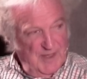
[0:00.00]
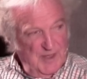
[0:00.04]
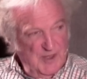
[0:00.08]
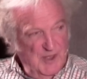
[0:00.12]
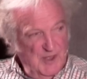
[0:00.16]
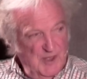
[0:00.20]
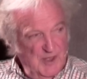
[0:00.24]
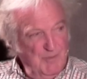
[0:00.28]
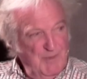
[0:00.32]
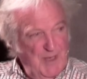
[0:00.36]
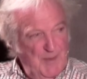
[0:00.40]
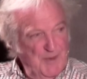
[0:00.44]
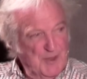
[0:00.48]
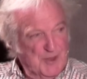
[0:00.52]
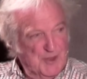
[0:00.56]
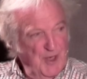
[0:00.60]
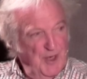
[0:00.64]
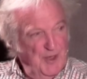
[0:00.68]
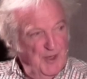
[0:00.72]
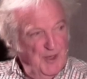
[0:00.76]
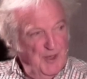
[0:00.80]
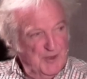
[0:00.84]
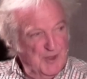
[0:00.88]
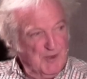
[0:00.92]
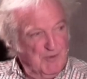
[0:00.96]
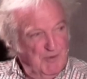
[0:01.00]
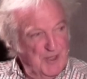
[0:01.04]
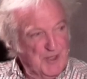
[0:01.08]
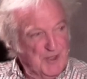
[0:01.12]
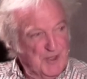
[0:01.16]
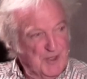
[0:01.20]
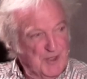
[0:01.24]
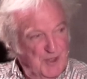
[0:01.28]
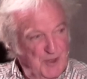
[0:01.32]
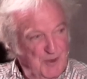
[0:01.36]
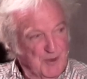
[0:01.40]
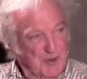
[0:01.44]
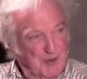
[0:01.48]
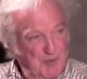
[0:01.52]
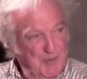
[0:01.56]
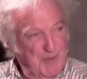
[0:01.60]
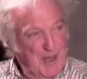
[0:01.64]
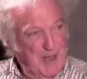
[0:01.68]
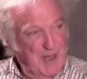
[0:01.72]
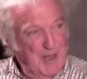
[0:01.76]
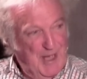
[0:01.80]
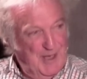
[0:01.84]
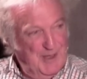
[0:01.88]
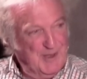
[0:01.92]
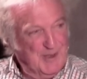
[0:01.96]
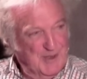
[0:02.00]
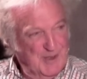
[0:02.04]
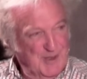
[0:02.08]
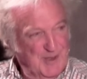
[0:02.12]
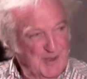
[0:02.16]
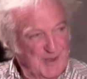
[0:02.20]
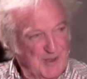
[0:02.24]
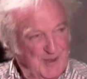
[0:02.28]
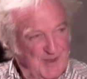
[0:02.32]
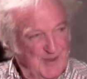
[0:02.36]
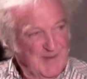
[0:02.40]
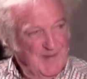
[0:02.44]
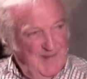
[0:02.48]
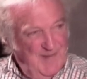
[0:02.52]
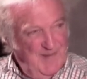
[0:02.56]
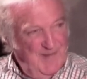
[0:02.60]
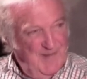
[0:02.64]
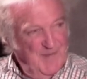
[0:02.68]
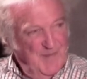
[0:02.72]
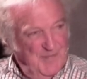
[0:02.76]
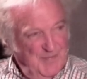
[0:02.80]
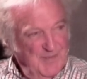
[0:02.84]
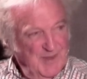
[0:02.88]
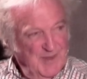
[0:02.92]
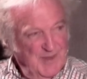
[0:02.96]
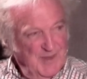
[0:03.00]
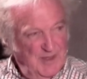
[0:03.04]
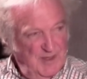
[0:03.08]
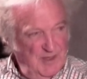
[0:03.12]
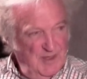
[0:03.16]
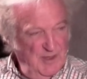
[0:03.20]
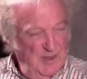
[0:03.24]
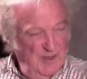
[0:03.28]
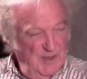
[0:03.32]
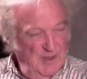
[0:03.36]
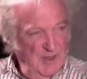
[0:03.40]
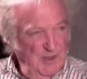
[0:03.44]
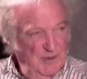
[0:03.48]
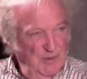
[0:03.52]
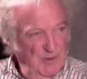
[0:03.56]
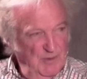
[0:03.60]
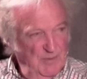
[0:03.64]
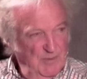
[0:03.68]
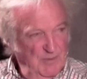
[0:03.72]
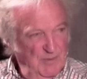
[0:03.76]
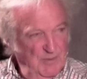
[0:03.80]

So maybe science has rescued us from that conundrum.